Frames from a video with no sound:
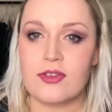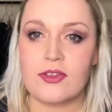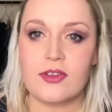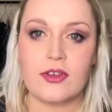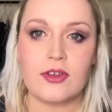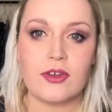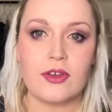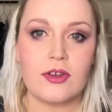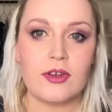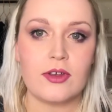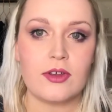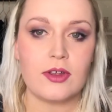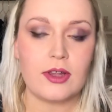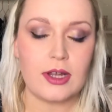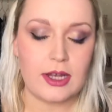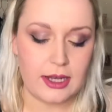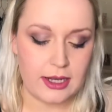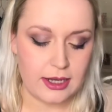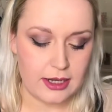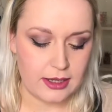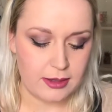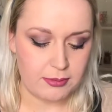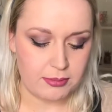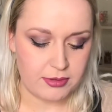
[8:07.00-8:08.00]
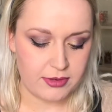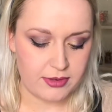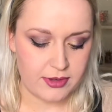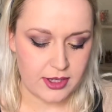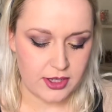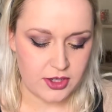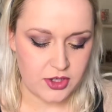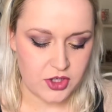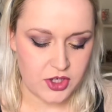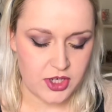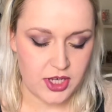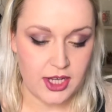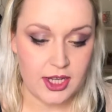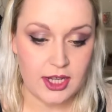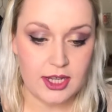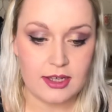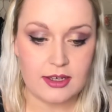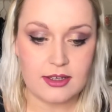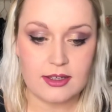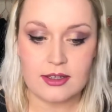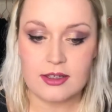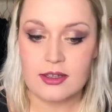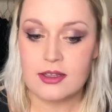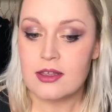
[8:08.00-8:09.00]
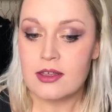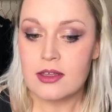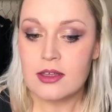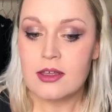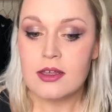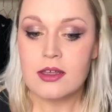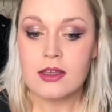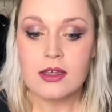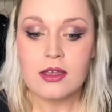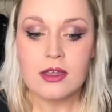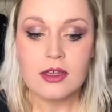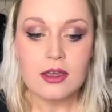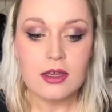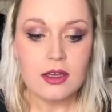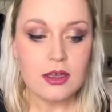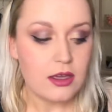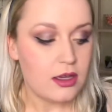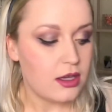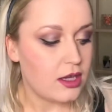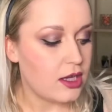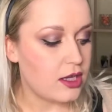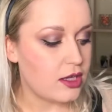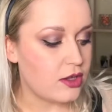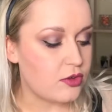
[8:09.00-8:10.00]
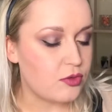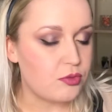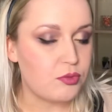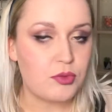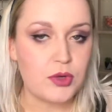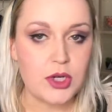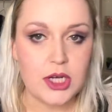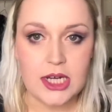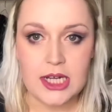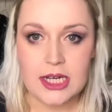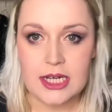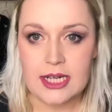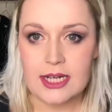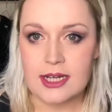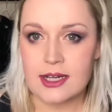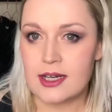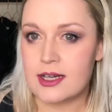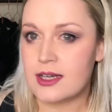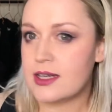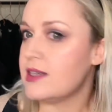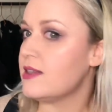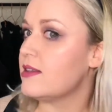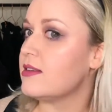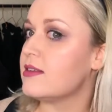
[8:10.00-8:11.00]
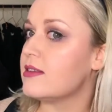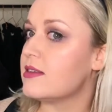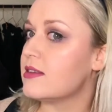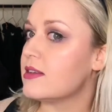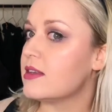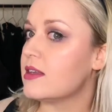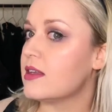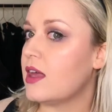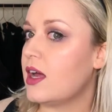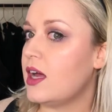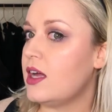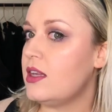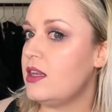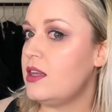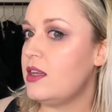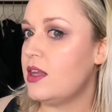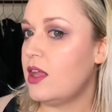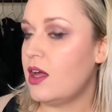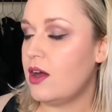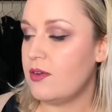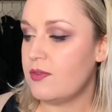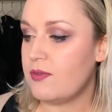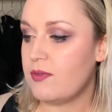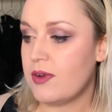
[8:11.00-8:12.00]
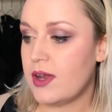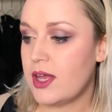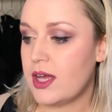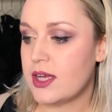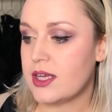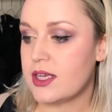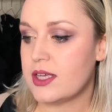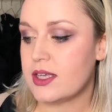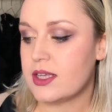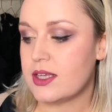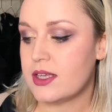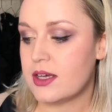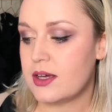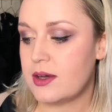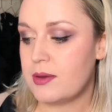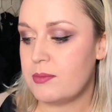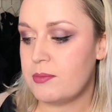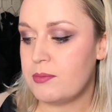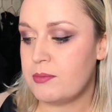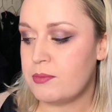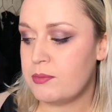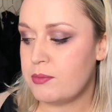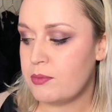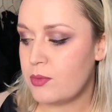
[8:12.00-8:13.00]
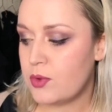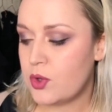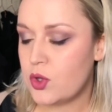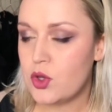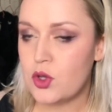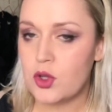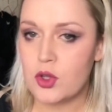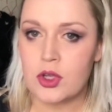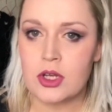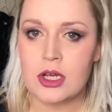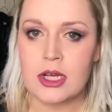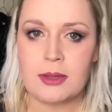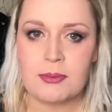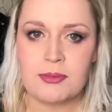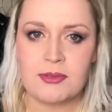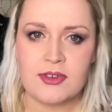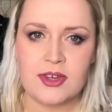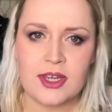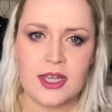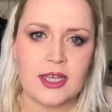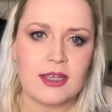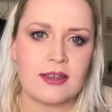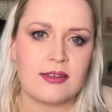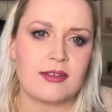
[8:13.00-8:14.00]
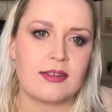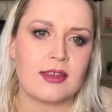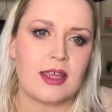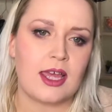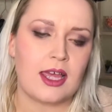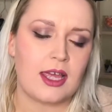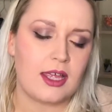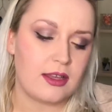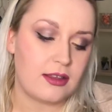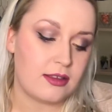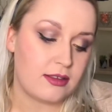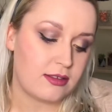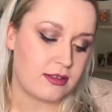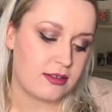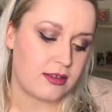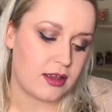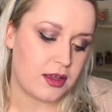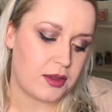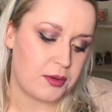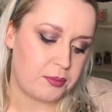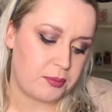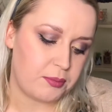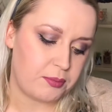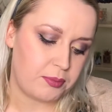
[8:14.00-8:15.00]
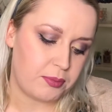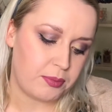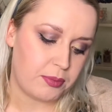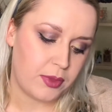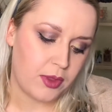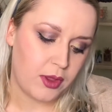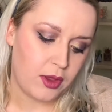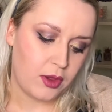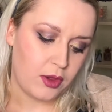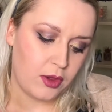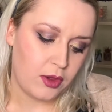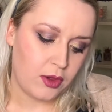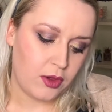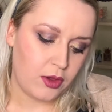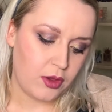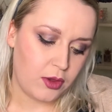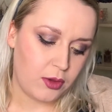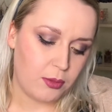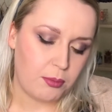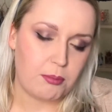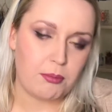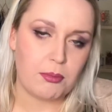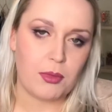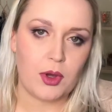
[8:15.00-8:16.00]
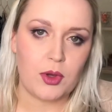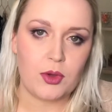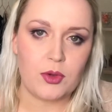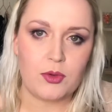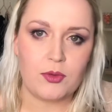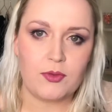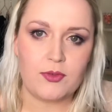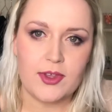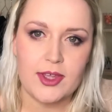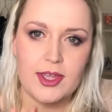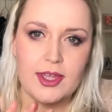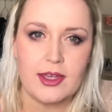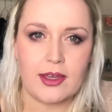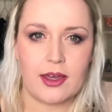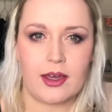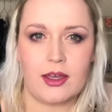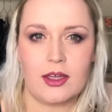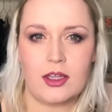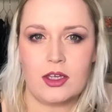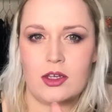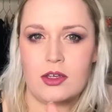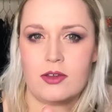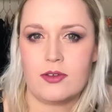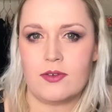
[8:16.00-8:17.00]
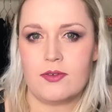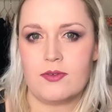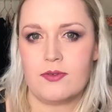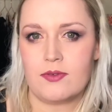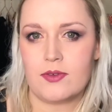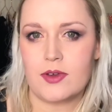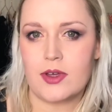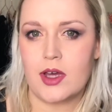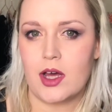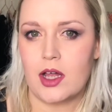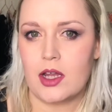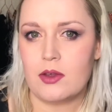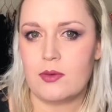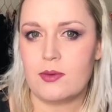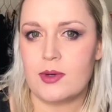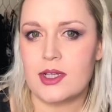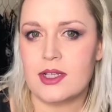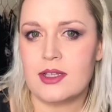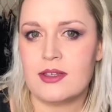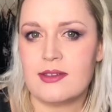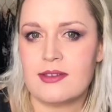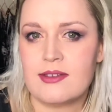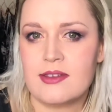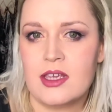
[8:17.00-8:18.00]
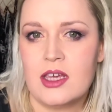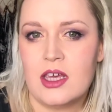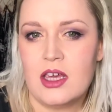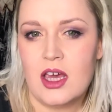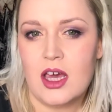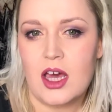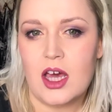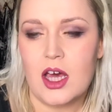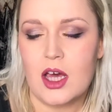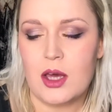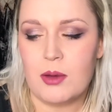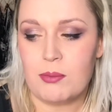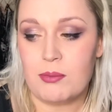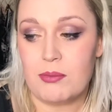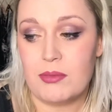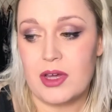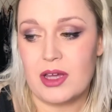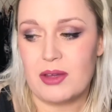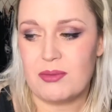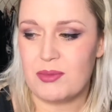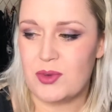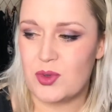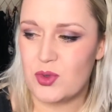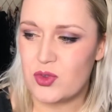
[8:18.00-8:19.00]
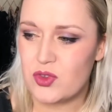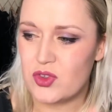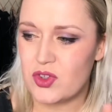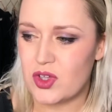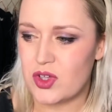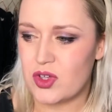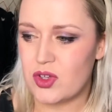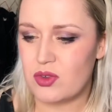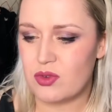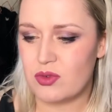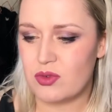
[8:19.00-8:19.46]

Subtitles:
the lipstick shade. It's really nice. I love like nude lipsticks and mauvey kind of colour ones. I'm also